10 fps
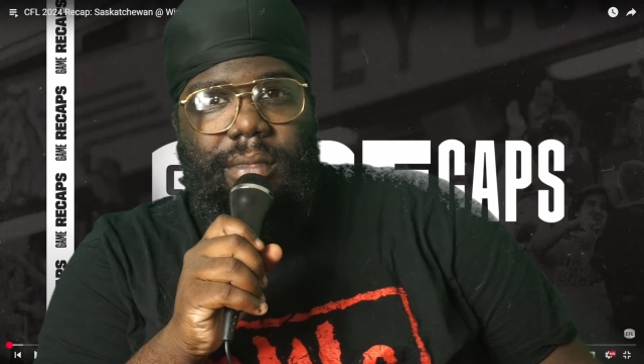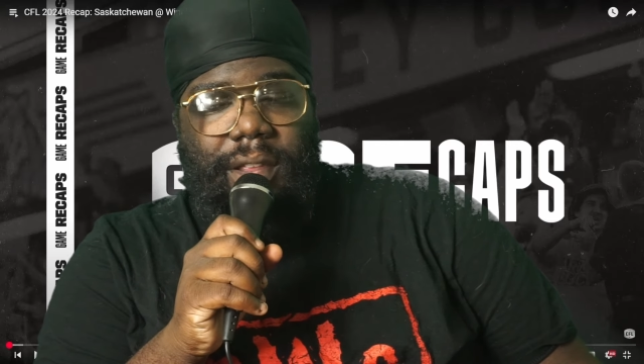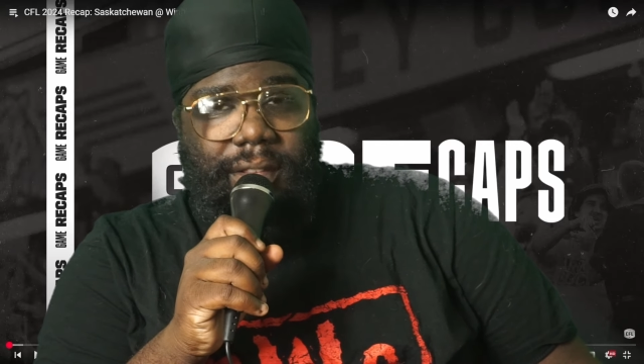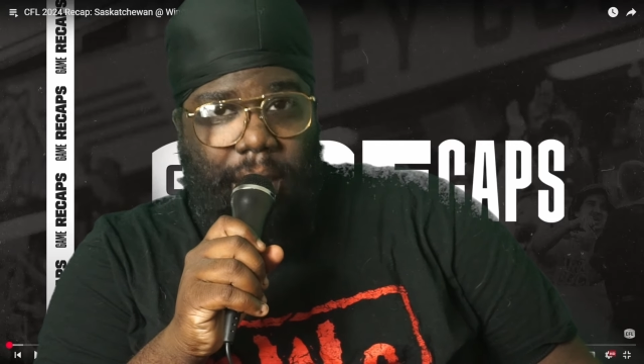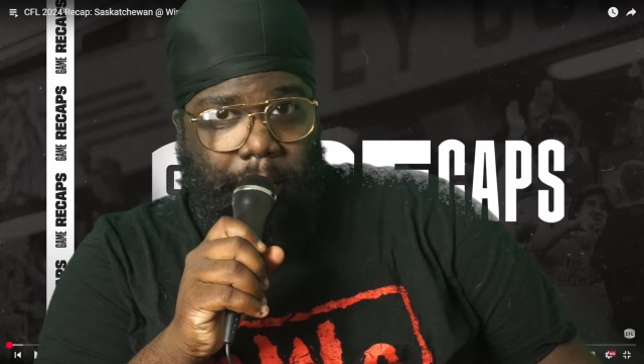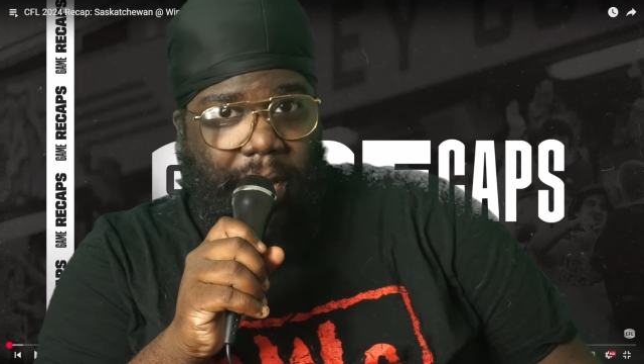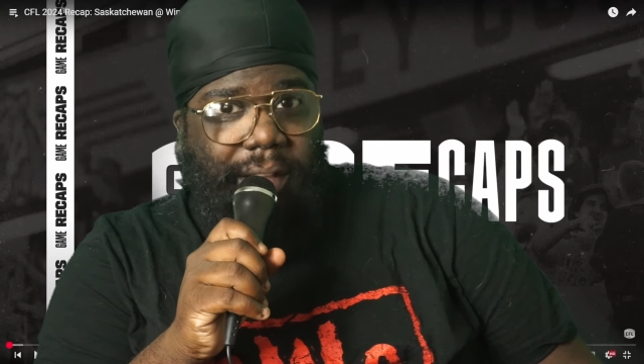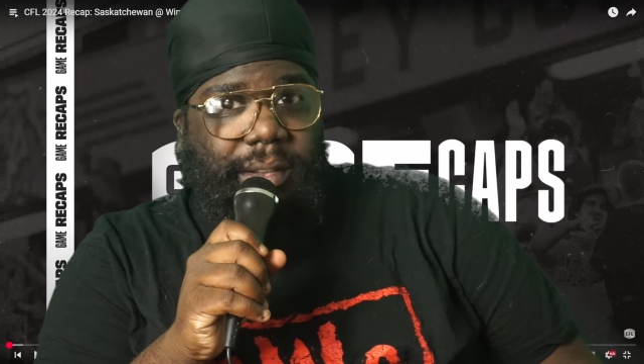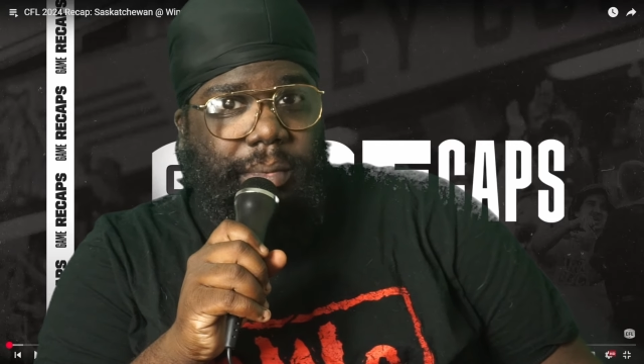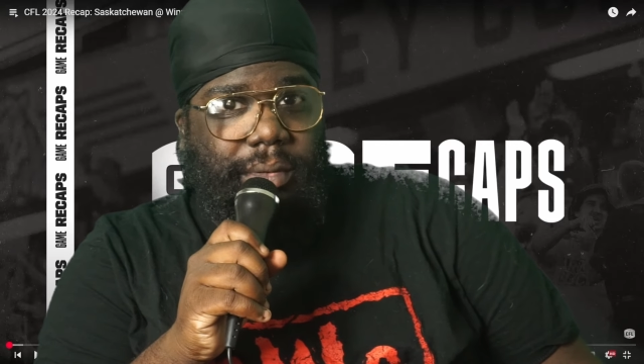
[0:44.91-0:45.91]
Is that
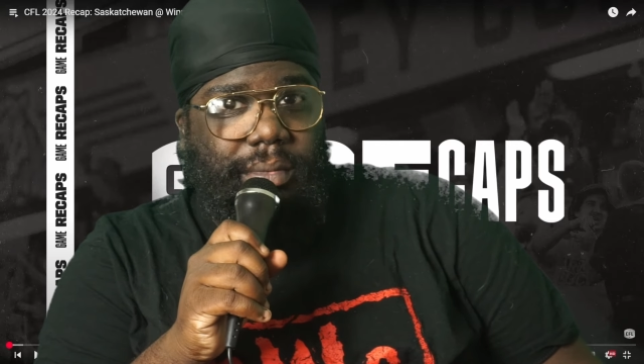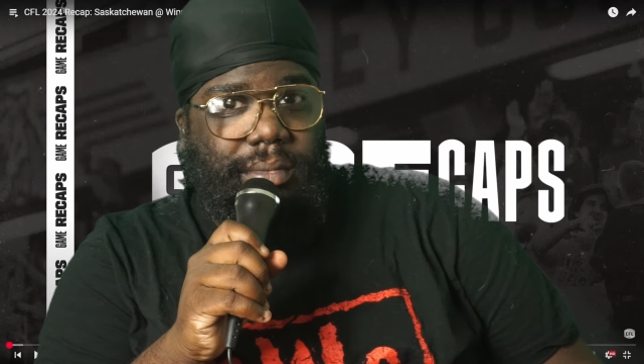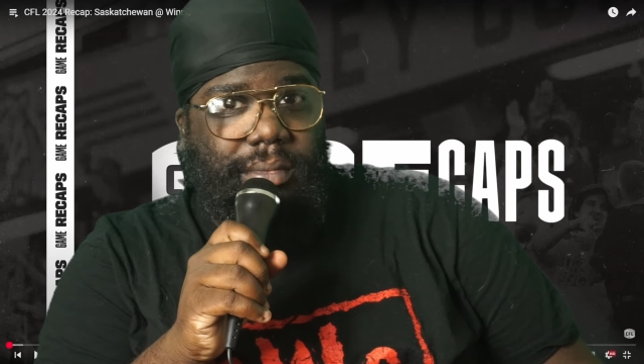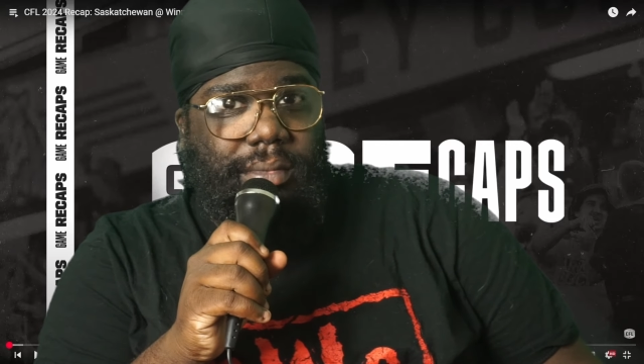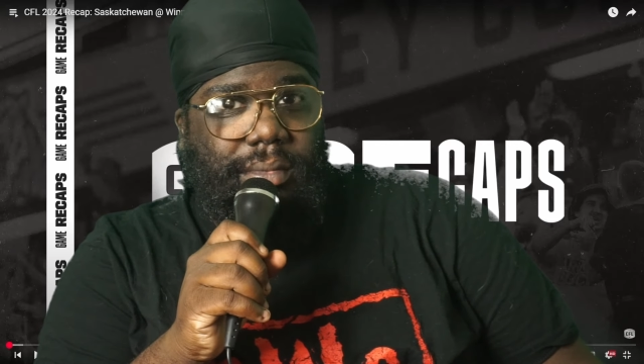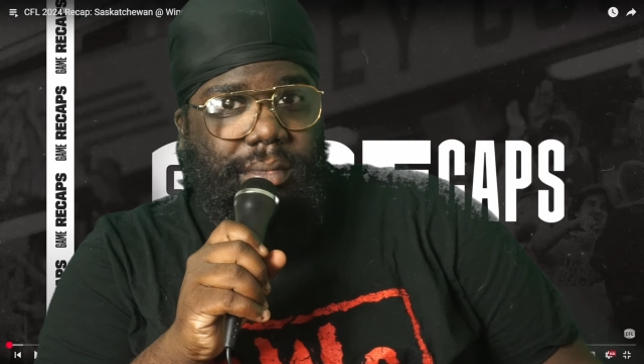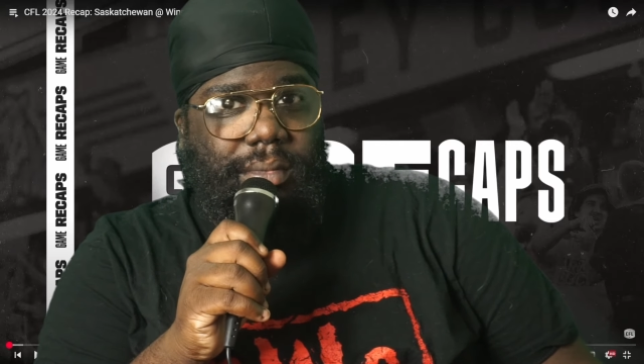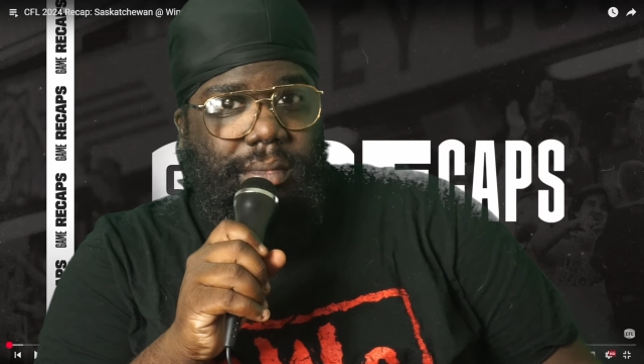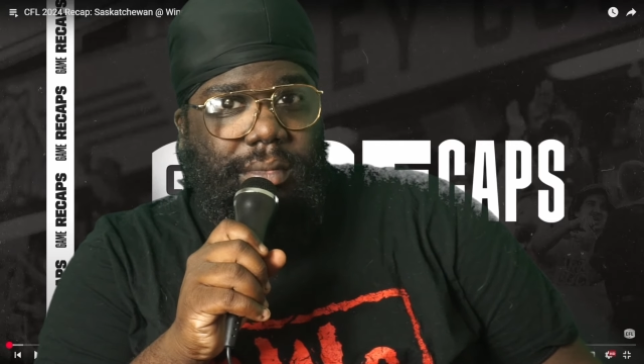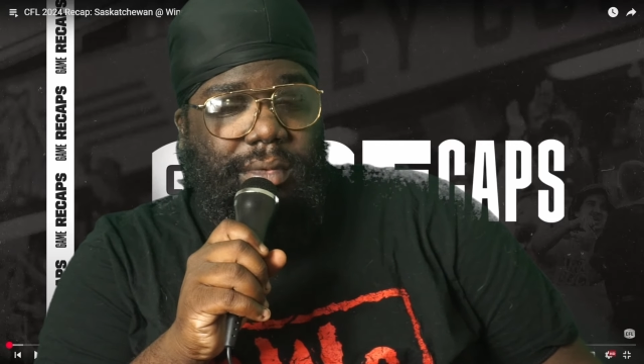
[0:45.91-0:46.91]
possible?
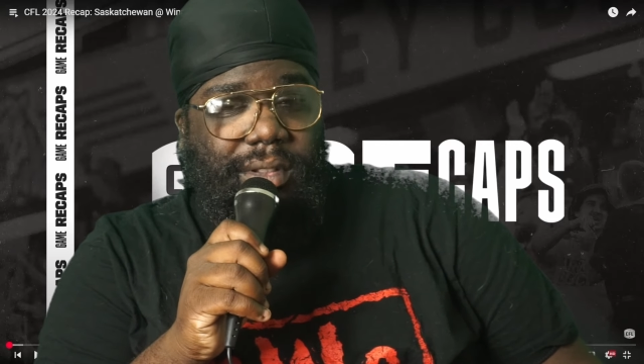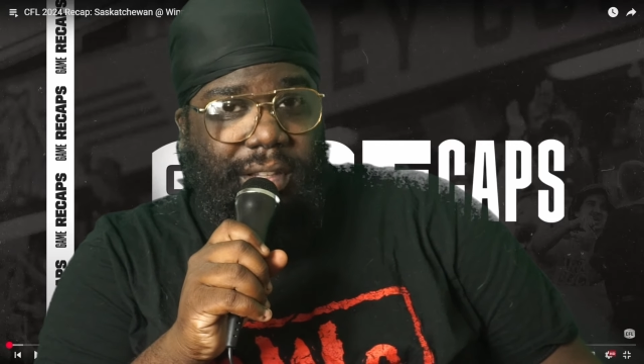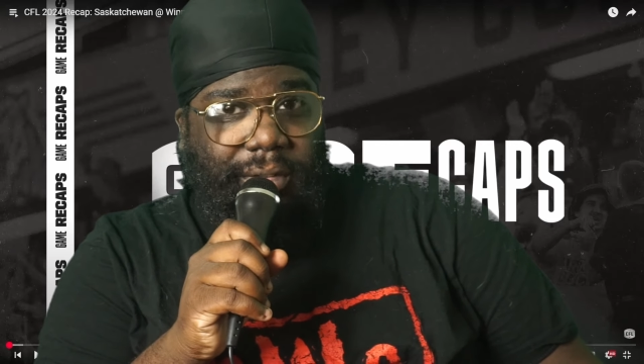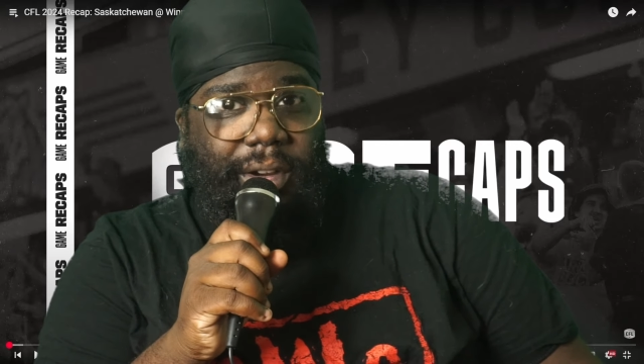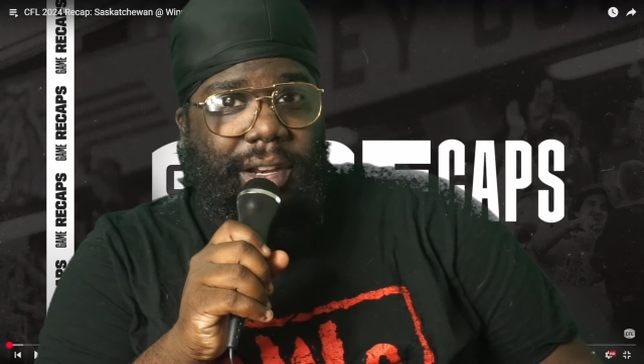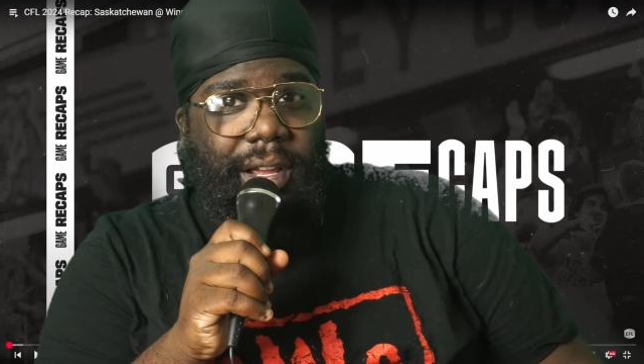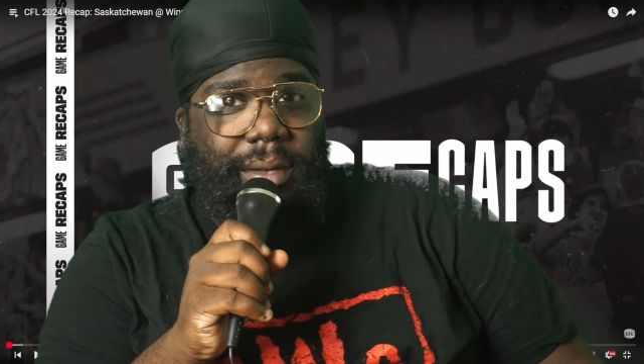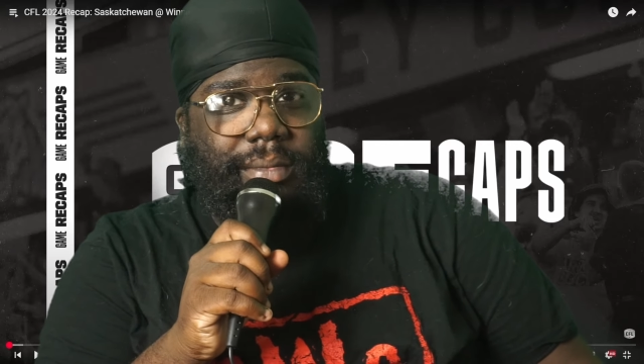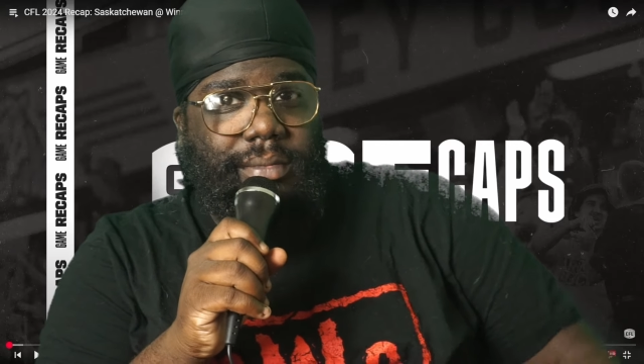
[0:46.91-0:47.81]
Let's find out.